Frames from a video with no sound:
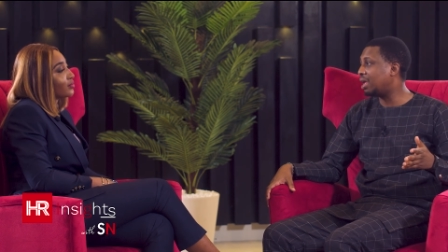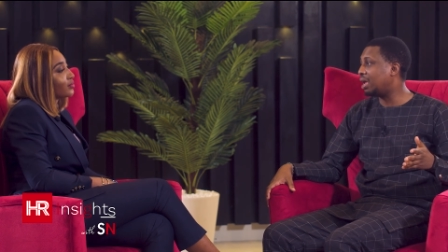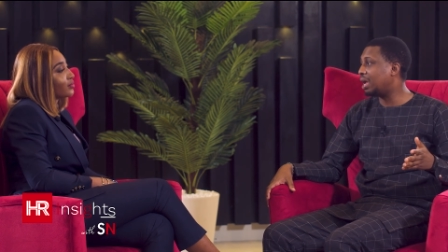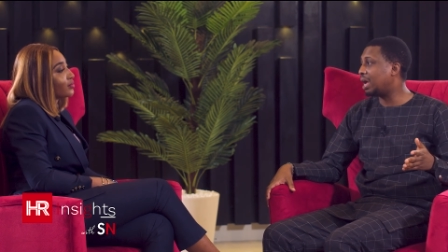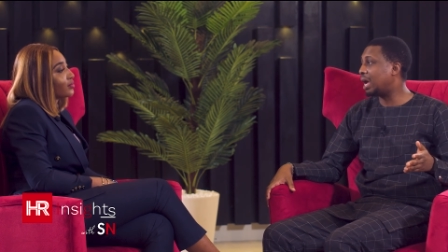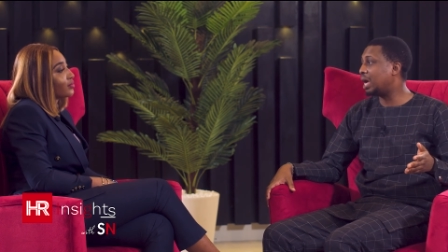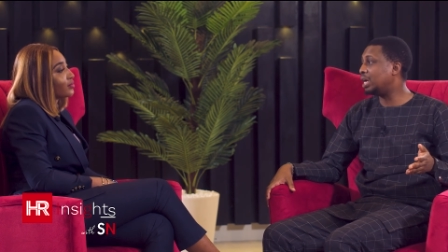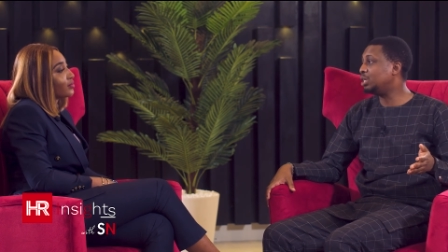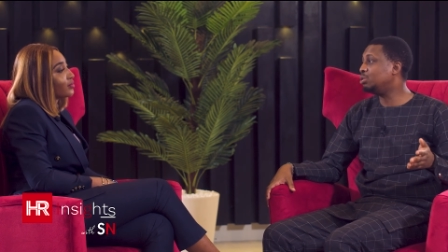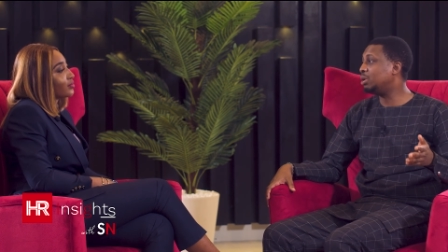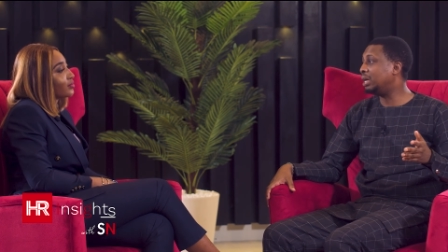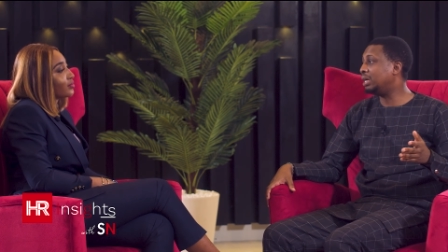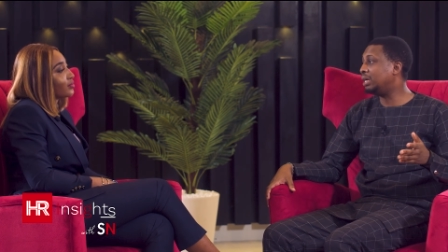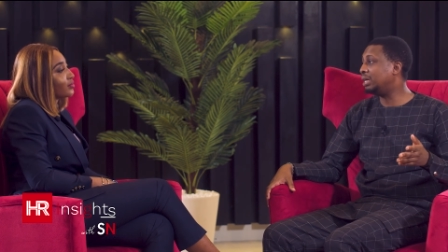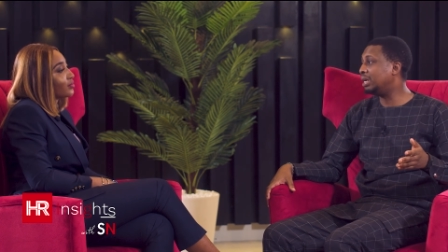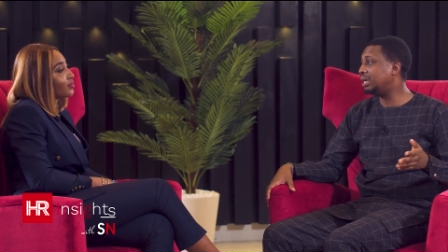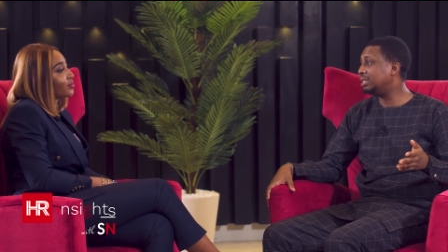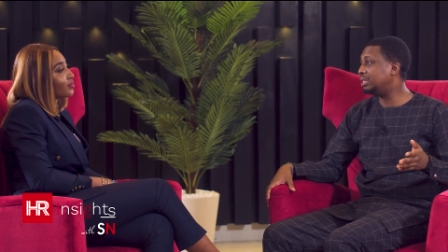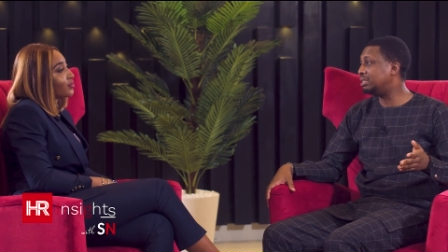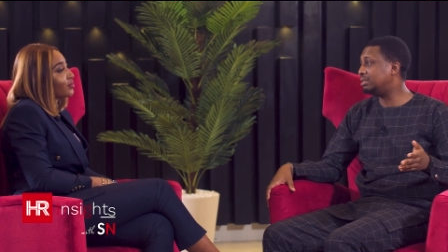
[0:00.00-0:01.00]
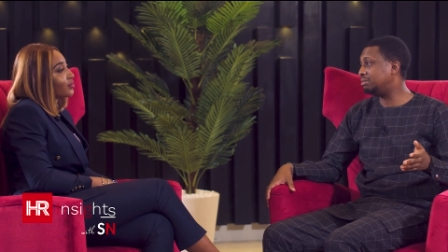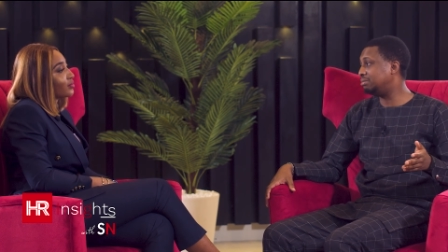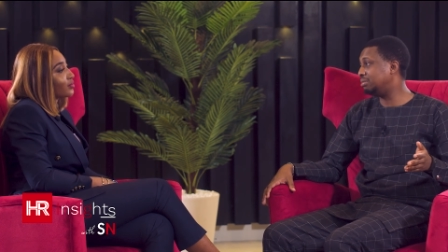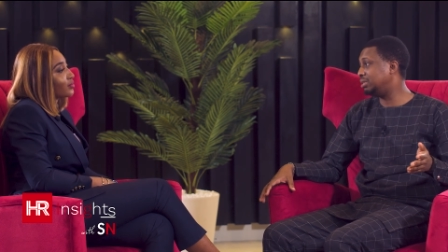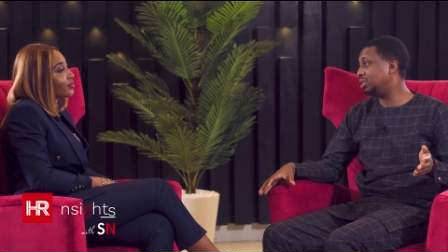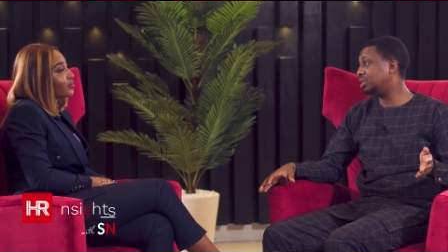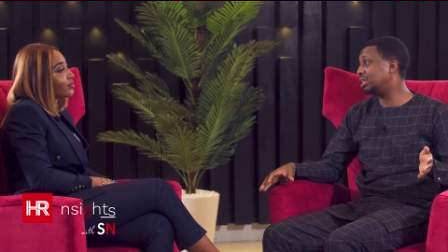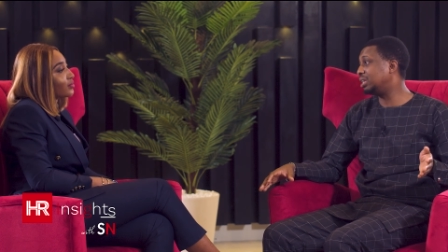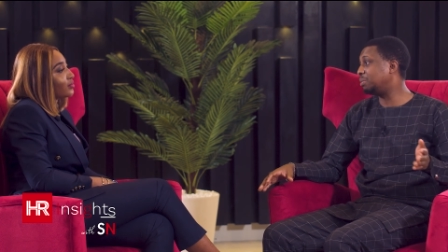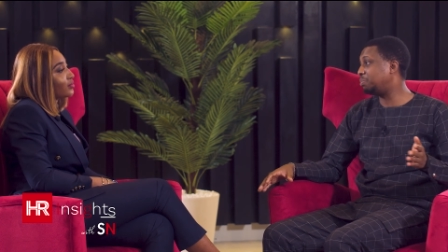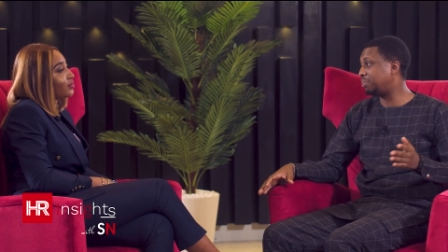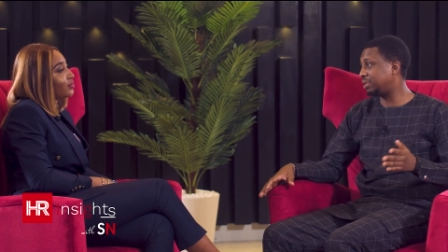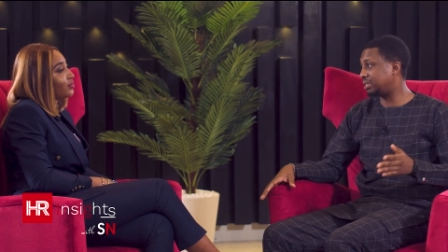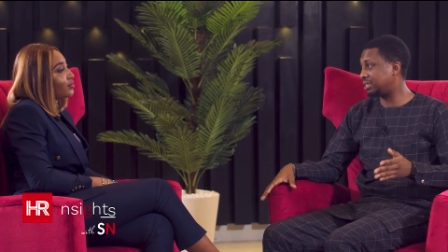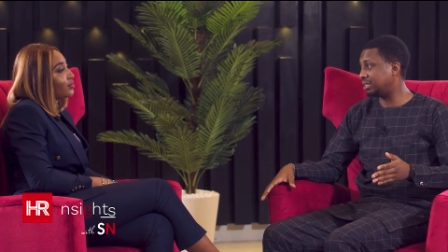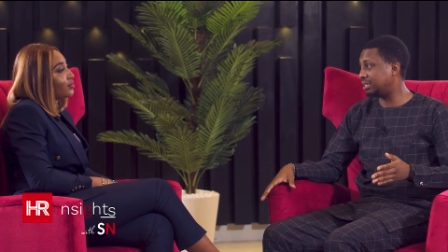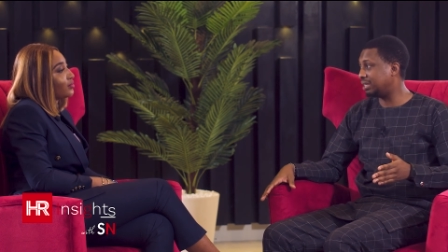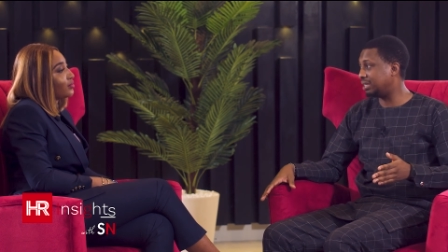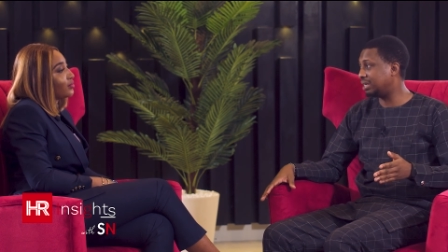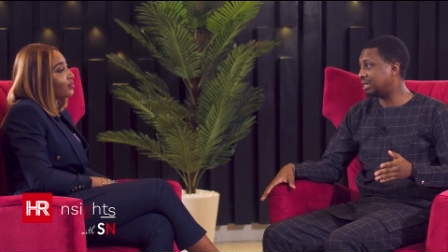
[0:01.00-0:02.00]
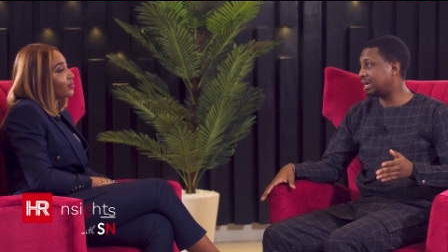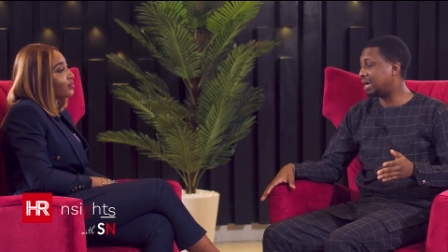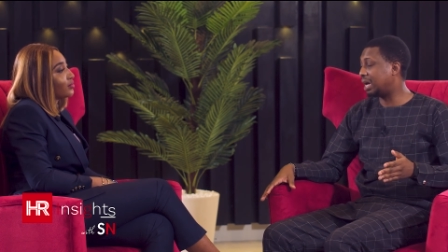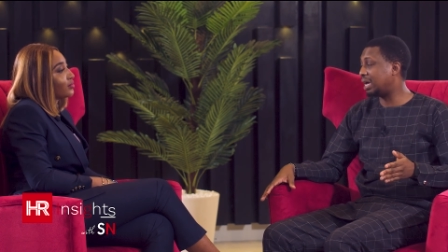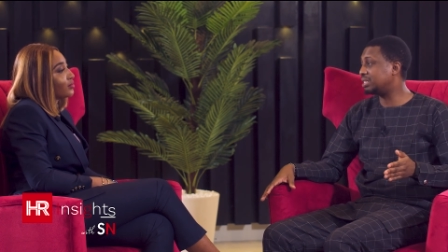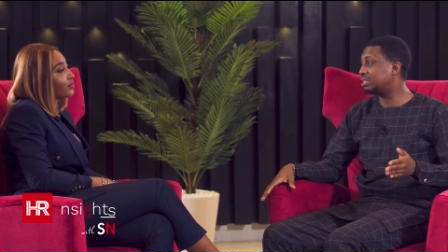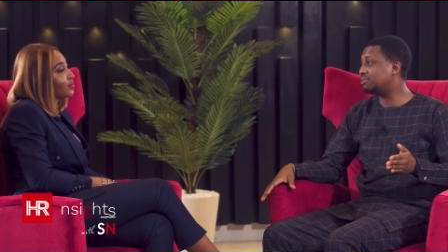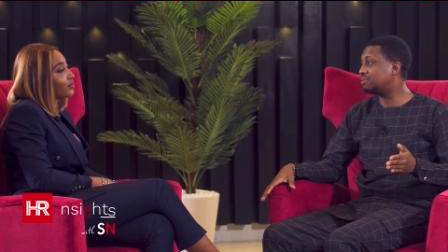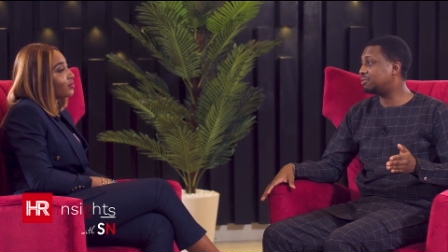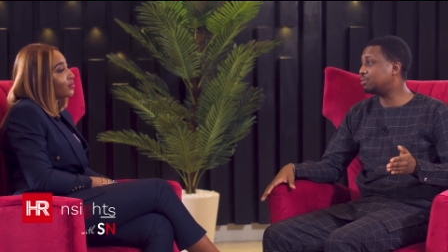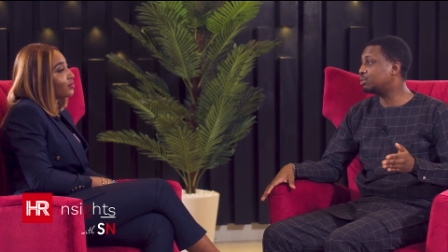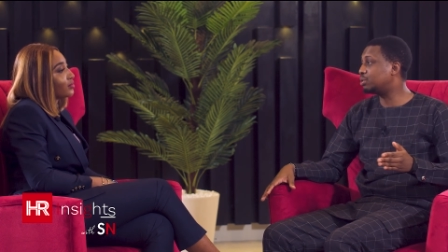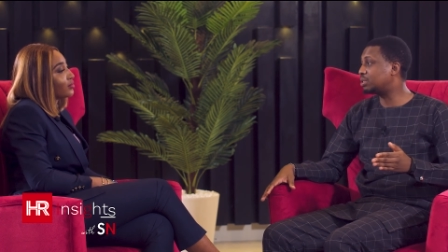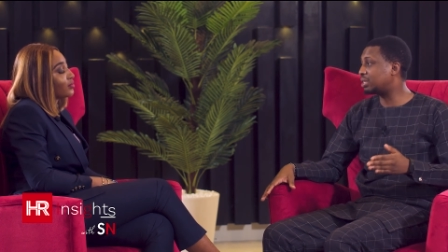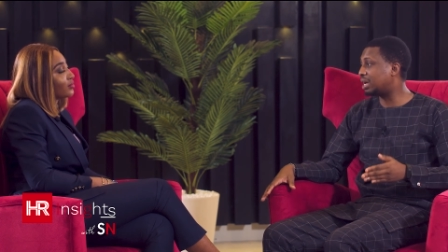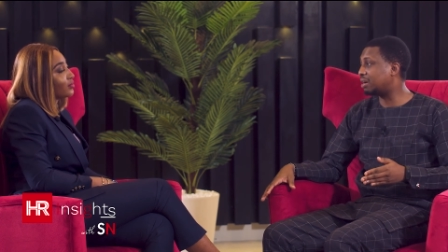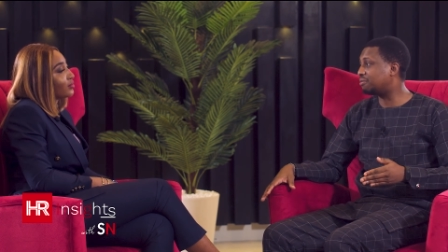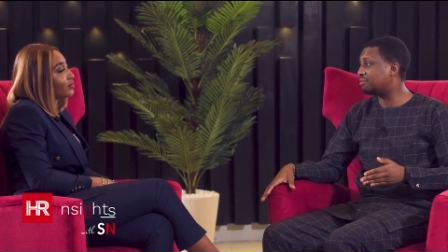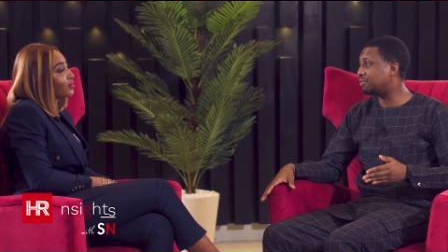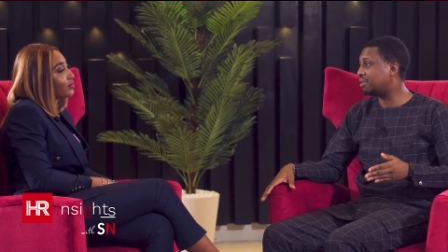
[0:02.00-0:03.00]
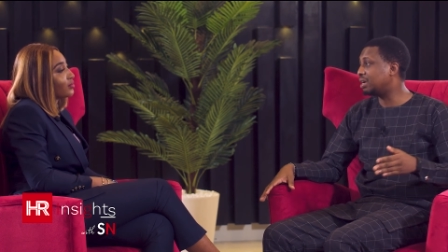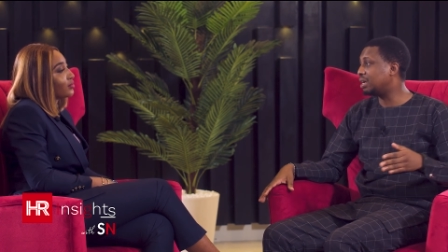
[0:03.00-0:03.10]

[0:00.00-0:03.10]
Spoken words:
and you engage the other person as a full staff,